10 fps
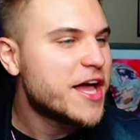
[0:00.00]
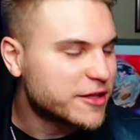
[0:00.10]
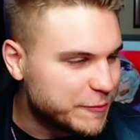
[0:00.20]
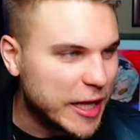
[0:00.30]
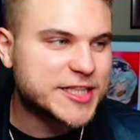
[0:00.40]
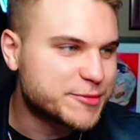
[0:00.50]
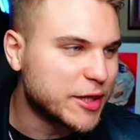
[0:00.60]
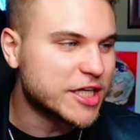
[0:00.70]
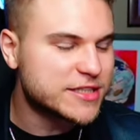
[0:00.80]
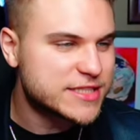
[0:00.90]
The
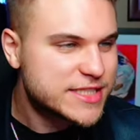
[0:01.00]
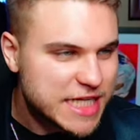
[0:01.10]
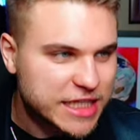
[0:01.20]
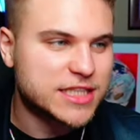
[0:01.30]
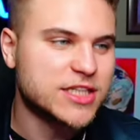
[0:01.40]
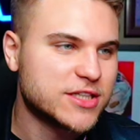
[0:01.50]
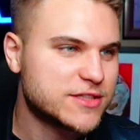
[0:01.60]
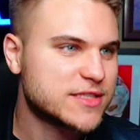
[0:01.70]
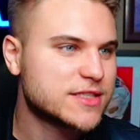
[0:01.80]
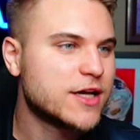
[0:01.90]
Pittsburgh
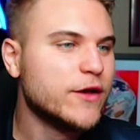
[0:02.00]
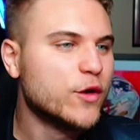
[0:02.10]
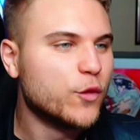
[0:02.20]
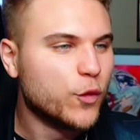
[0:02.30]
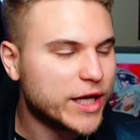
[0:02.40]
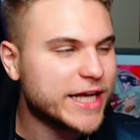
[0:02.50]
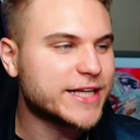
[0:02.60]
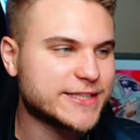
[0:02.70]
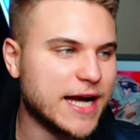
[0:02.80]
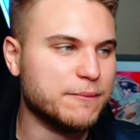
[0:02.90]
Steelers,
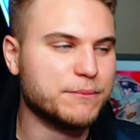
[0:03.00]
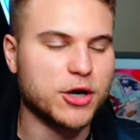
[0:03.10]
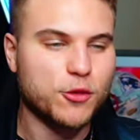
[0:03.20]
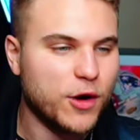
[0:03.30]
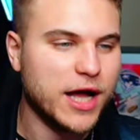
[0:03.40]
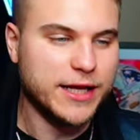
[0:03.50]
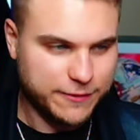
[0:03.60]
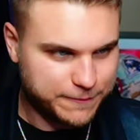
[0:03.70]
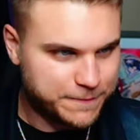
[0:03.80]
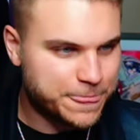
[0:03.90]
week number one.
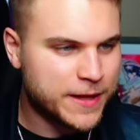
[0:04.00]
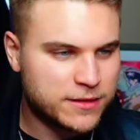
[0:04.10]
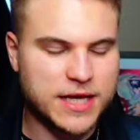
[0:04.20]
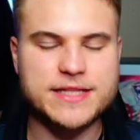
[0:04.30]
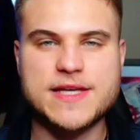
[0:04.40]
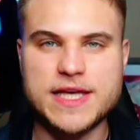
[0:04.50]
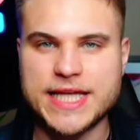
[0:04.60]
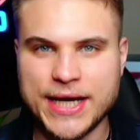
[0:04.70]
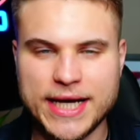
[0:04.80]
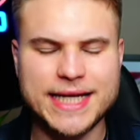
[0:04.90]
They
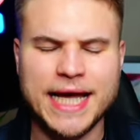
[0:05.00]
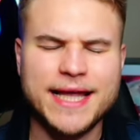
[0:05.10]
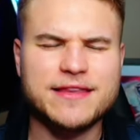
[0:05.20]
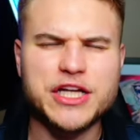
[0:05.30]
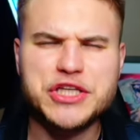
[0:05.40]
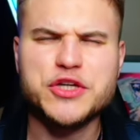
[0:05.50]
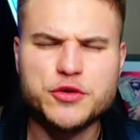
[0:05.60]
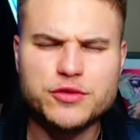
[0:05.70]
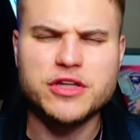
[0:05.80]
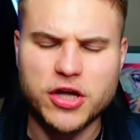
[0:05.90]
take on the
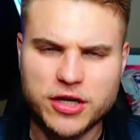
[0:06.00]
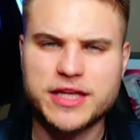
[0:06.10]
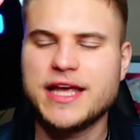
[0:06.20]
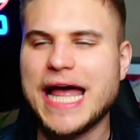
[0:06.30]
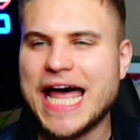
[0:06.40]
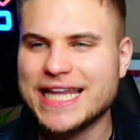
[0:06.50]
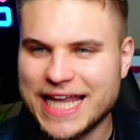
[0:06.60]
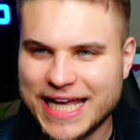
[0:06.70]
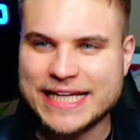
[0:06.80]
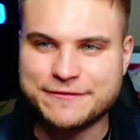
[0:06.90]
new look
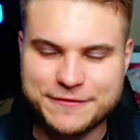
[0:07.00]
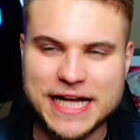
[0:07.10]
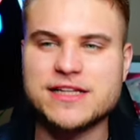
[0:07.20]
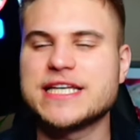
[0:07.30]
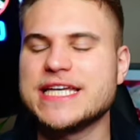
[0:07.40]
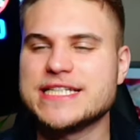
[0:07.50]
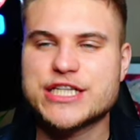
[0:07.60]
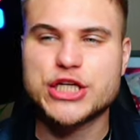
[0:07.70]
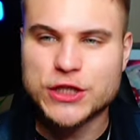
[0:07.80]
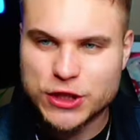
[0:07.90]
Atlanta
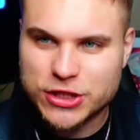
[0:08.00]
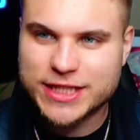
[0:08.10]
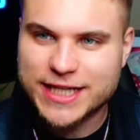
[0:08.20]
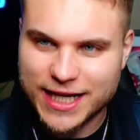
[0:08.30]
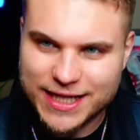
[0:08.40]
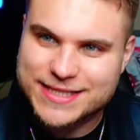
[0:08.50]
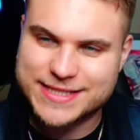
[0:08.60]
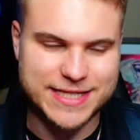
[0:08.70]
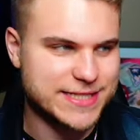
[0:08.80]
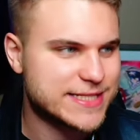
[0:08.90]
Falcons, Kirk
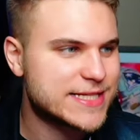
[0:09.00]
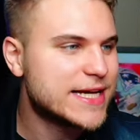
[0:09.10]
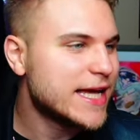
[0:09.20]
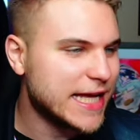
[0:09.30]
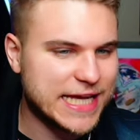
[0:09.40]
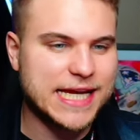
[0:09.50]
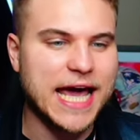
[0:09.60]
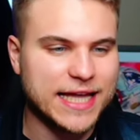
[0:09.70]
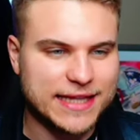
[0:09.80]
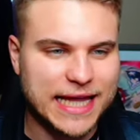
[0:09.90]
Cousins in
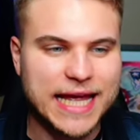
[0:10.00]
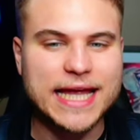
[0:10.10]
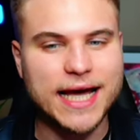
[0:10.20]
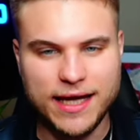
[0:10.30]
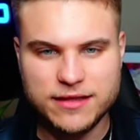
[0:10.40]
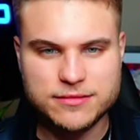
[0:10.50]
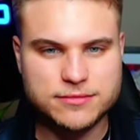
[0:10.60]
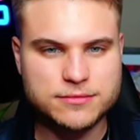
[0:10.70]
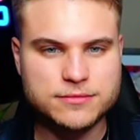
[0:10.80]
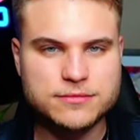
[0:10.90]
Atlanta.
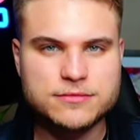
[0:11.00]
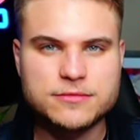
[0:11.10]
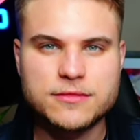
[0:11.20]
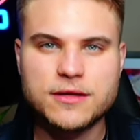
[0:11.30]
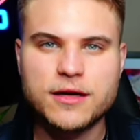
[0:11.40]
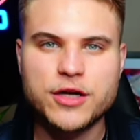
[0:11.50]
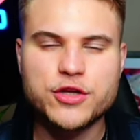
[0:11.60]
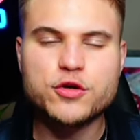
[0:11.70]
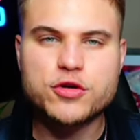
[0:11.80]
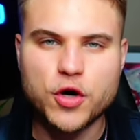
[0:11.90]

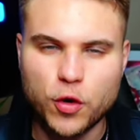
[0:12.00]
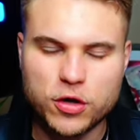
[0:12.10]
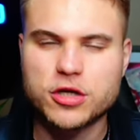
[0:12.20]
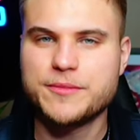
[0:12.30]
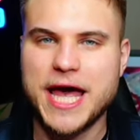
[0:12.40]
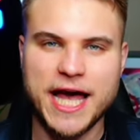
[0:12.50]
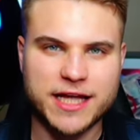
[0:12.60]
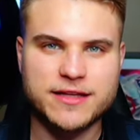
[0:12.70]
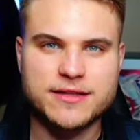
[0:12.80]
New quarterback.